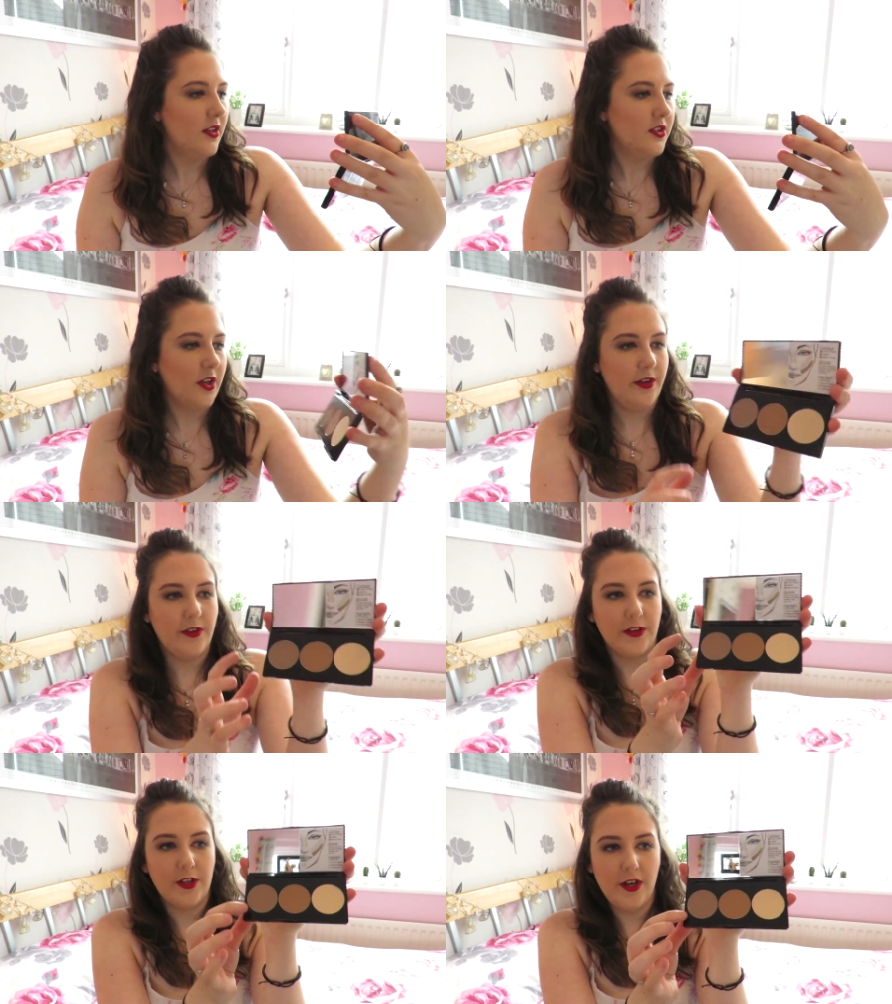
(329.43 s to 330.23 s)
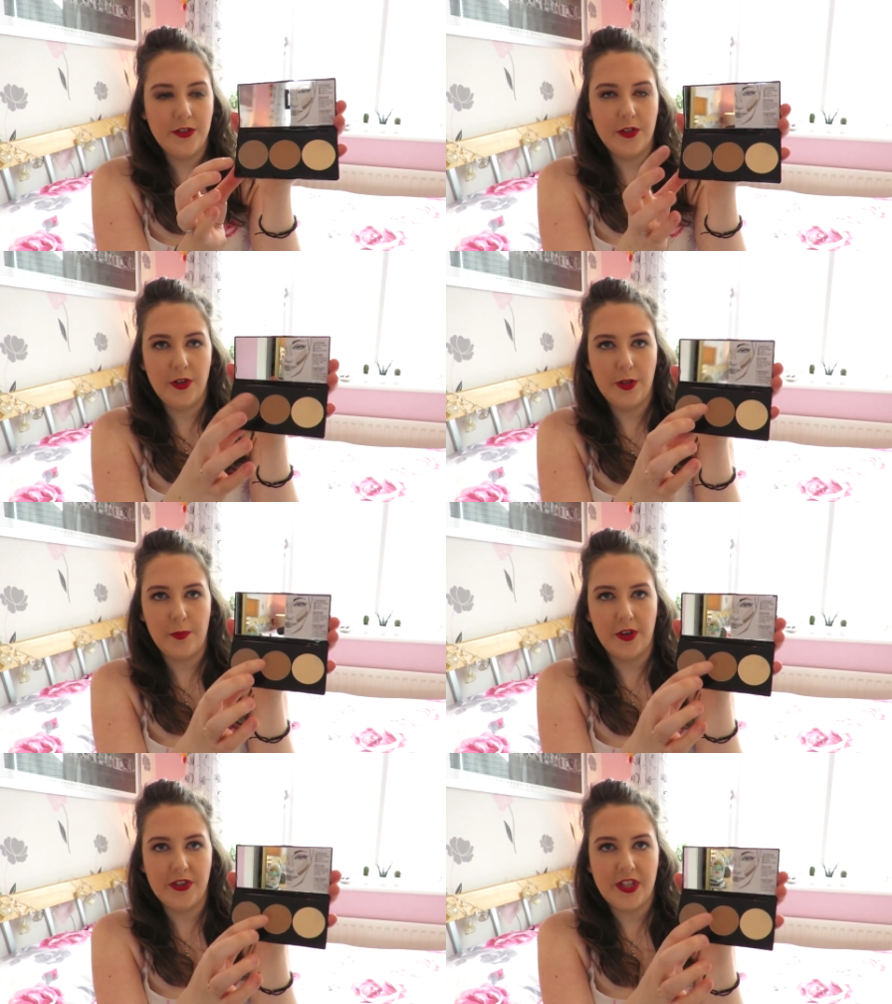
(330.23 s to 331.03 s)
So you've got the contour, the
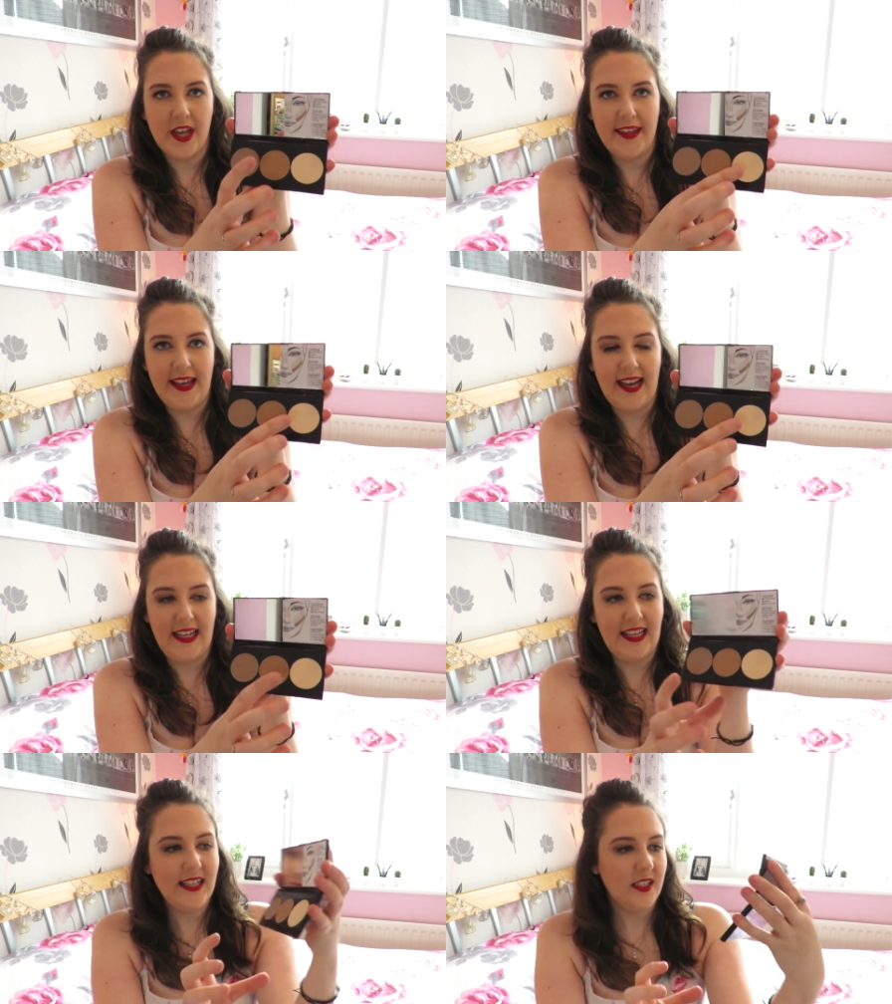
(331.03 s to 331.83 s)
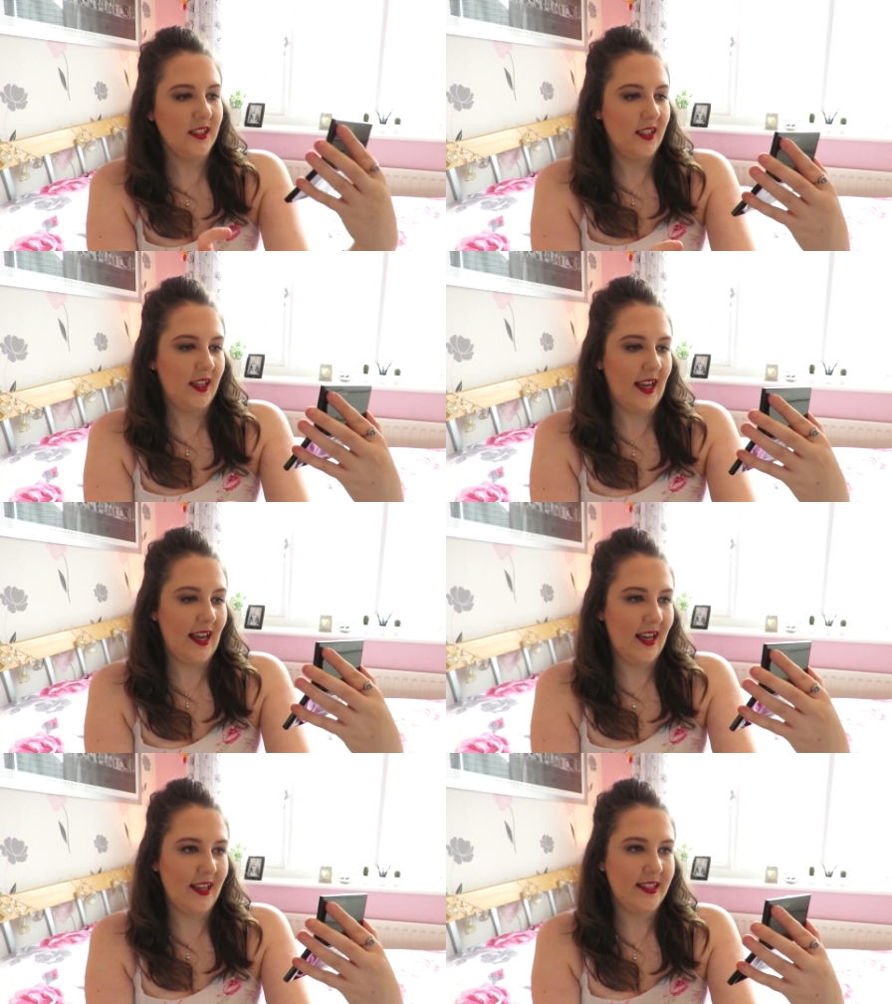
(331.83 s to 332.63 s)
bronzer and the highlight.
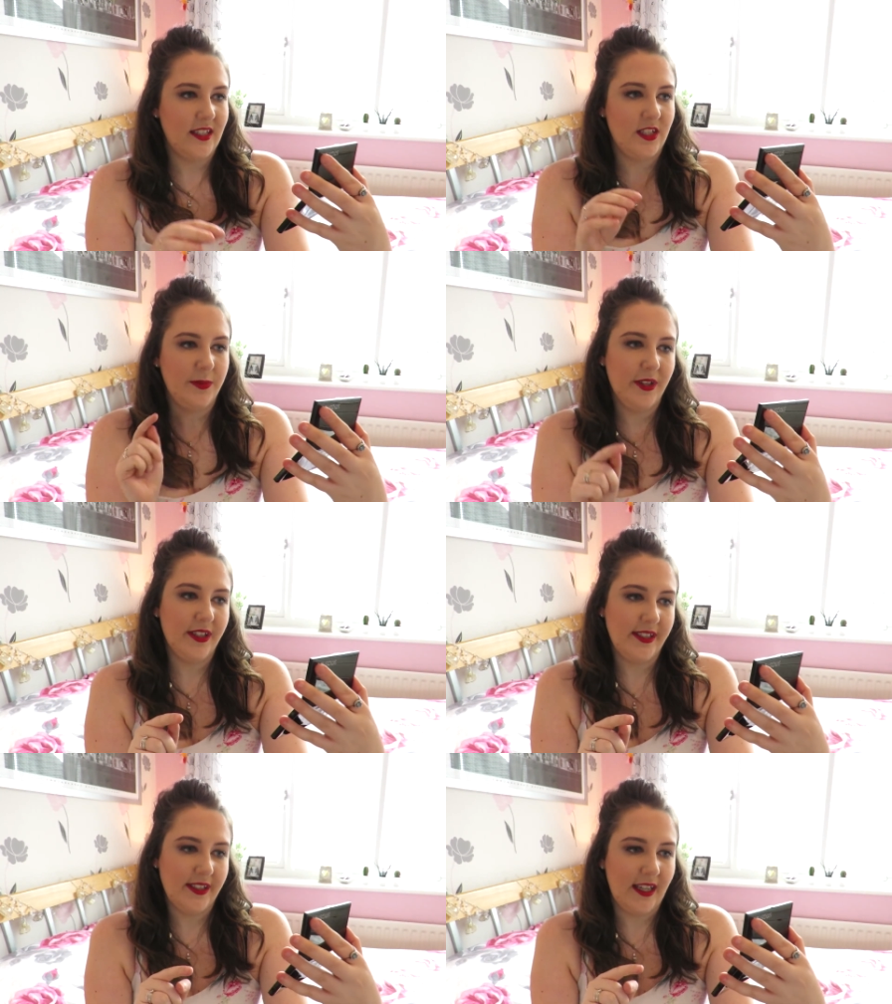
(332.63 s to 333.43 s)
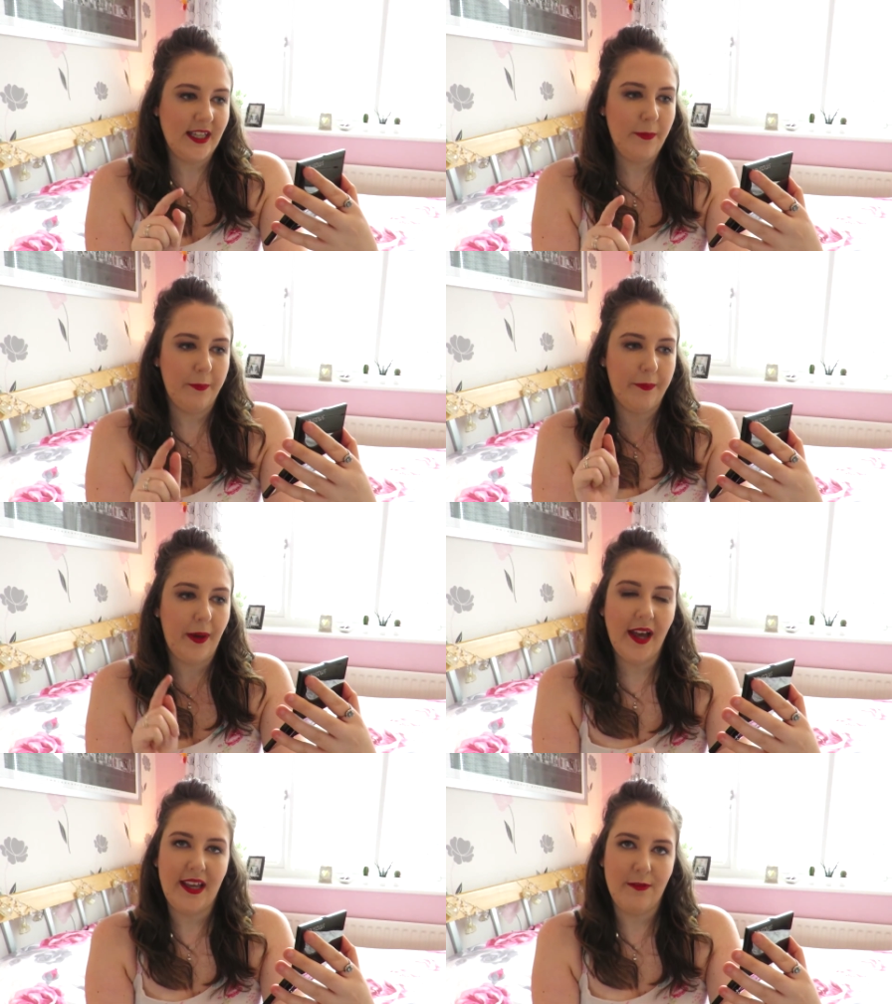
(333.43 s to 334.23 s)
And to be honest, I didn't
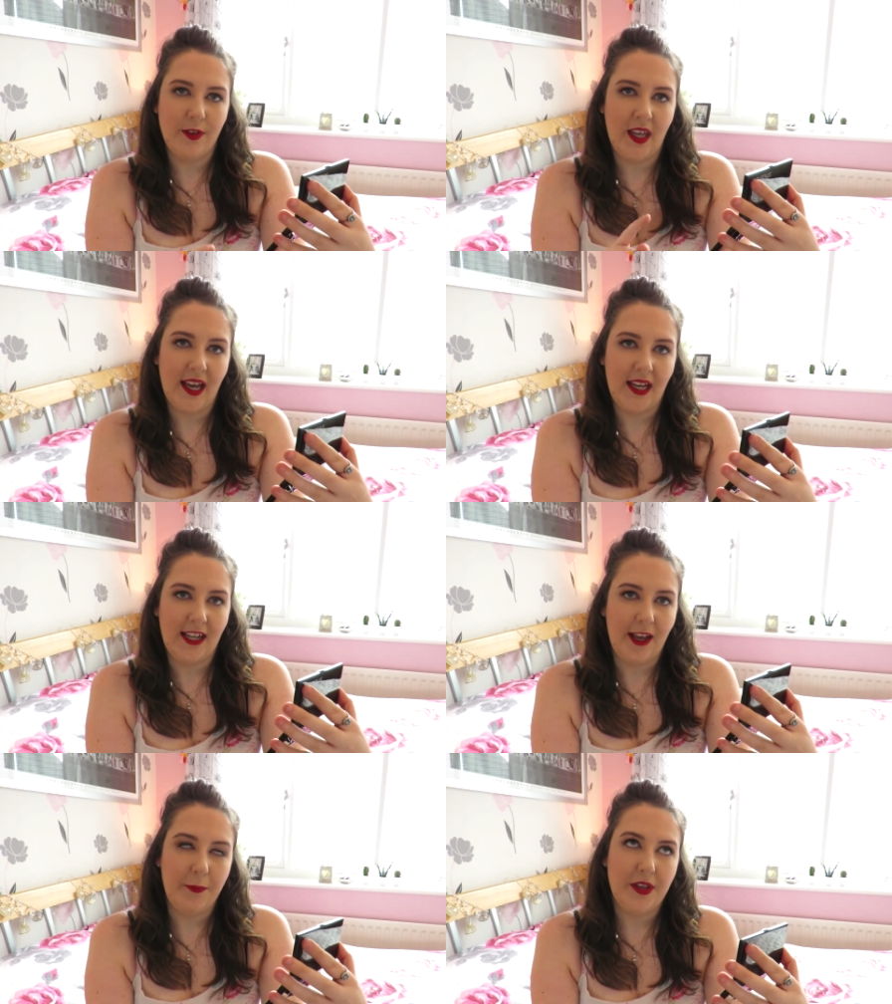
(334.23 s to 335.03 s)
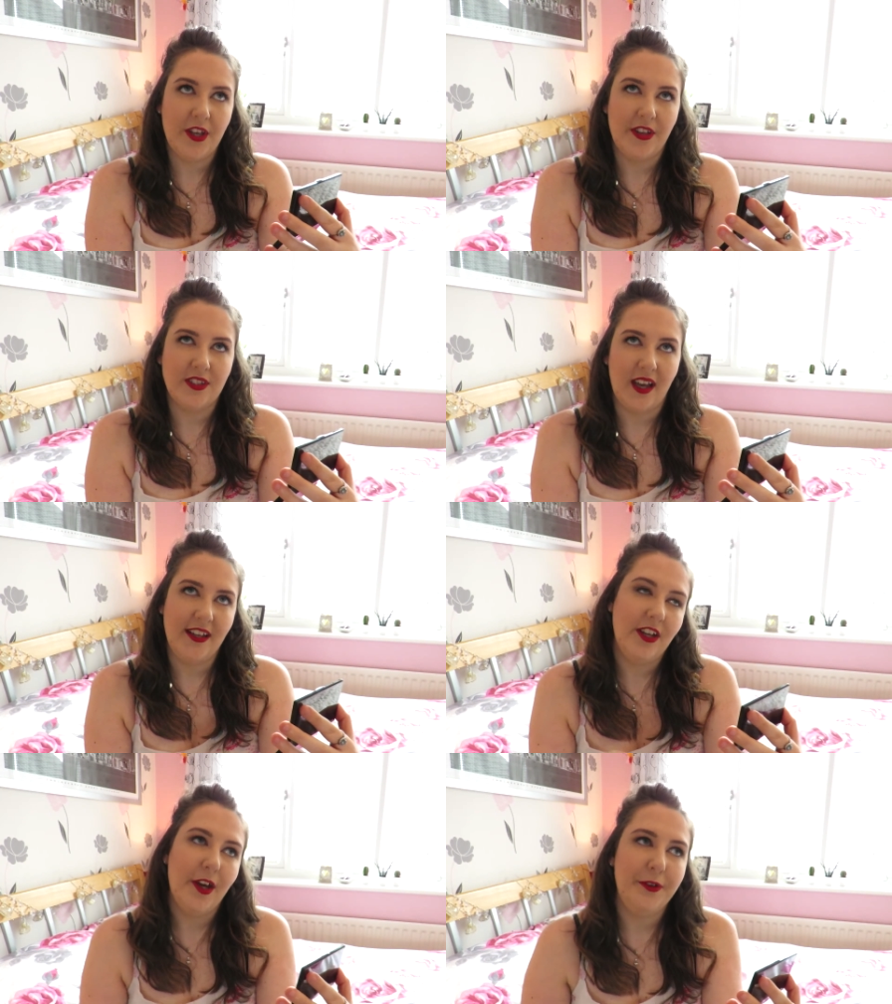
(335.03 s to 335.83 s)
buy it for the highlight because
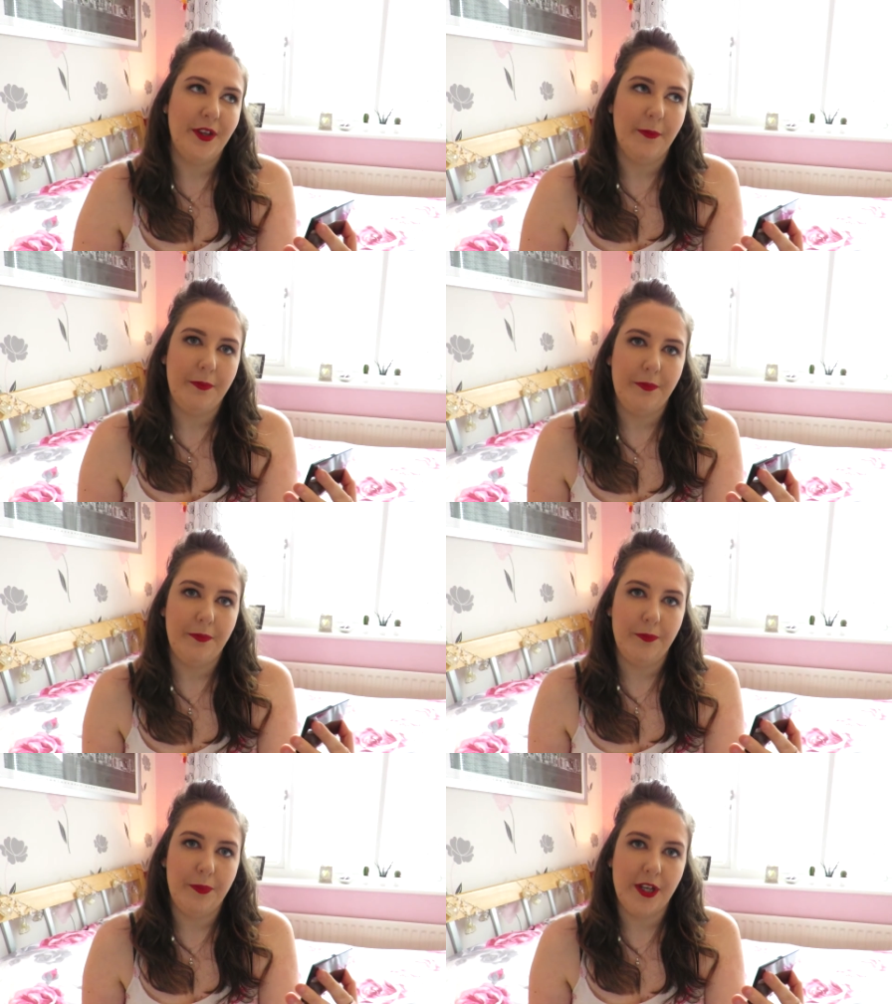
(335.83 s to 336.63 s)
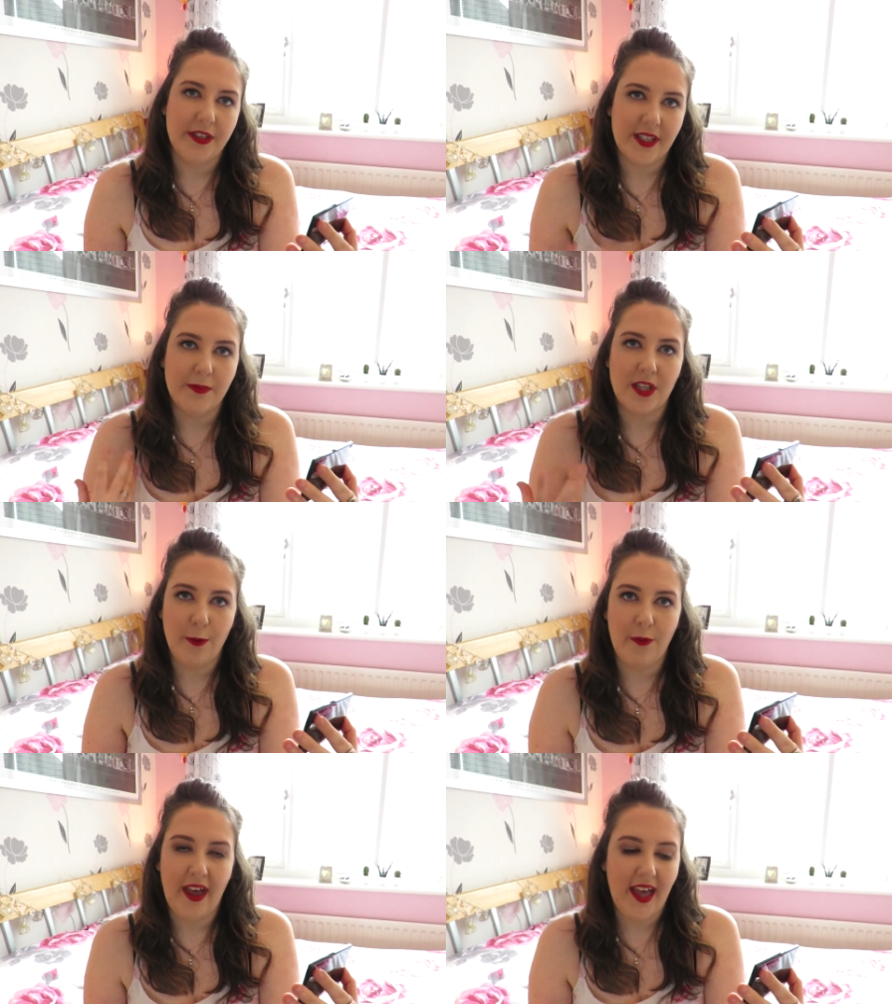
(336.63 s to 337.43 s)
I know that because I'm
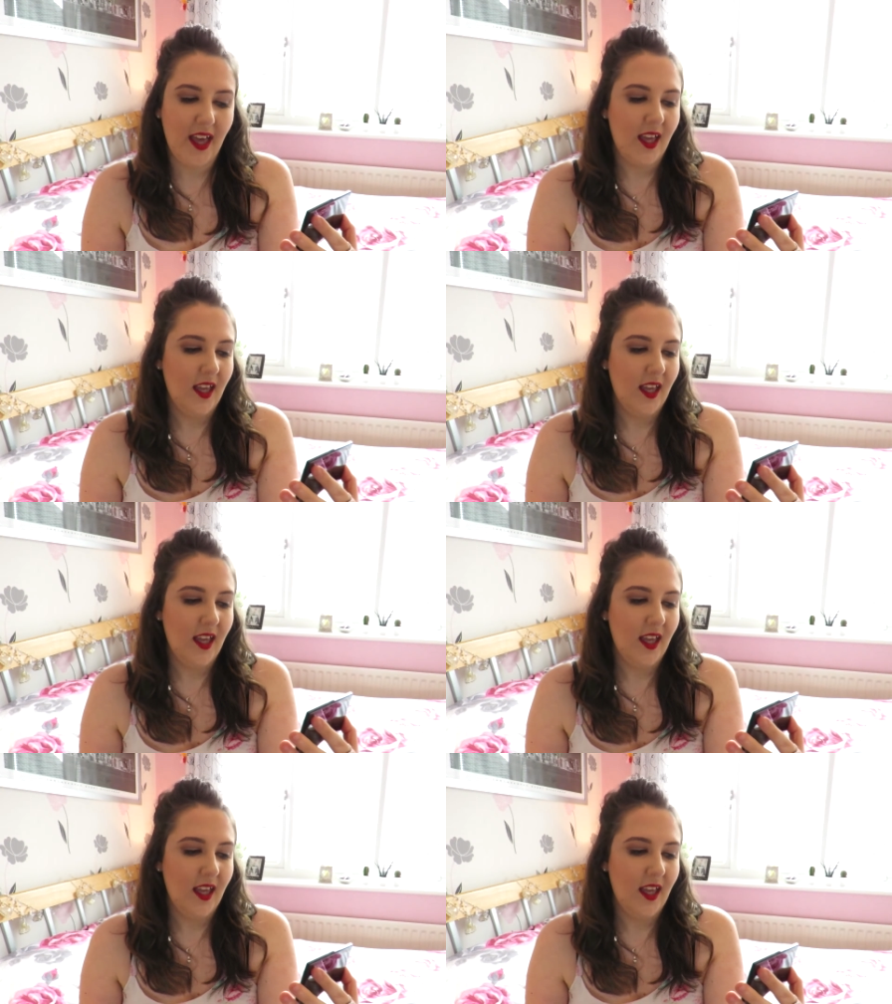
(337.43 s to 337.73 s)
so fair,